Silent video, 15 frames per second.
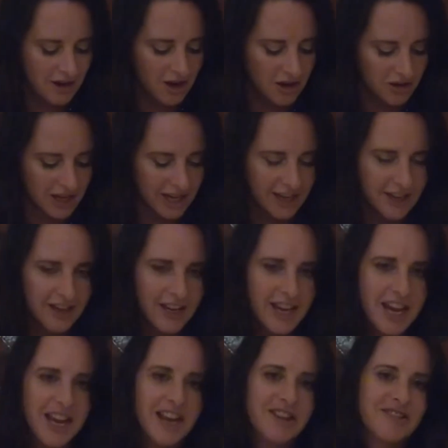Okay,
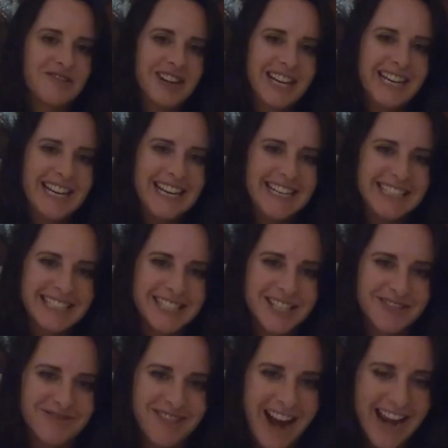herein ends
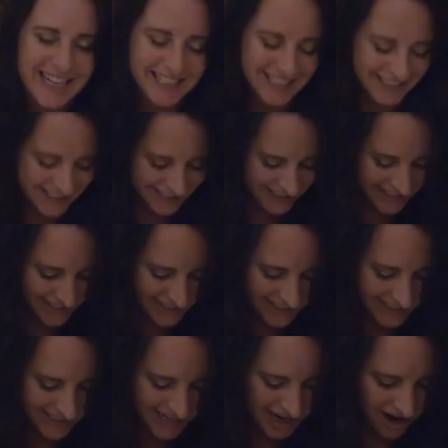the rant.
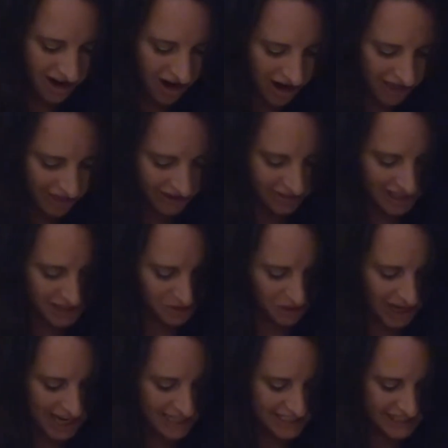I think that's all
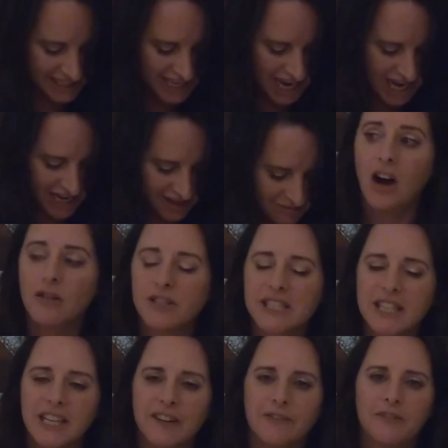I had to say. I'm
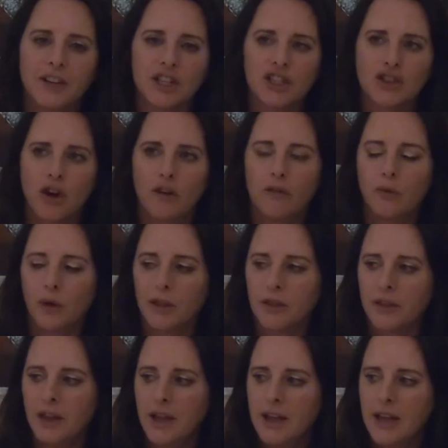just going to finish off with,
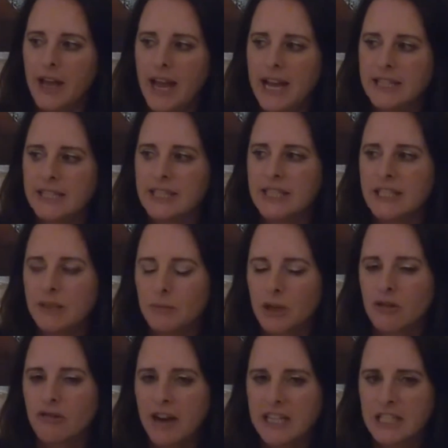as a
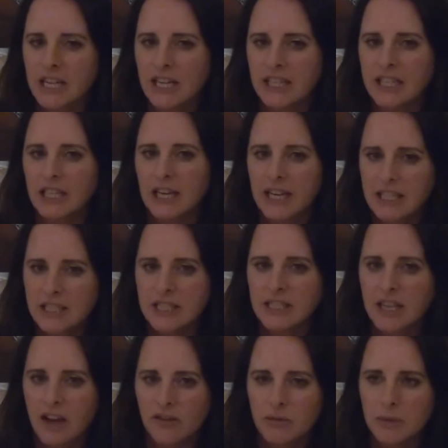democratically elected
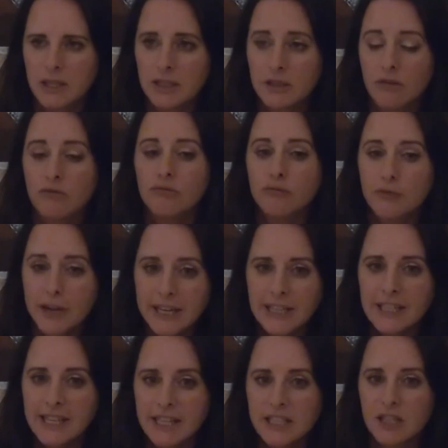government,
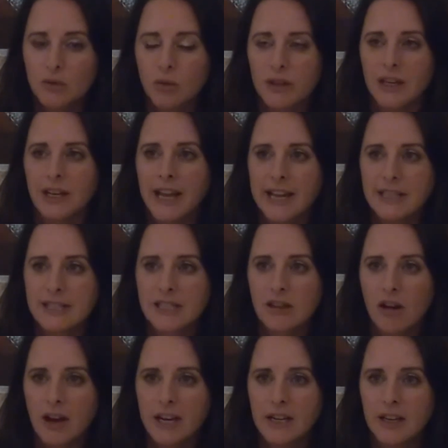re-elected with a
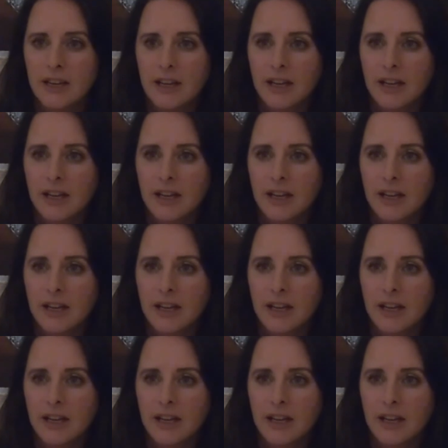landslide,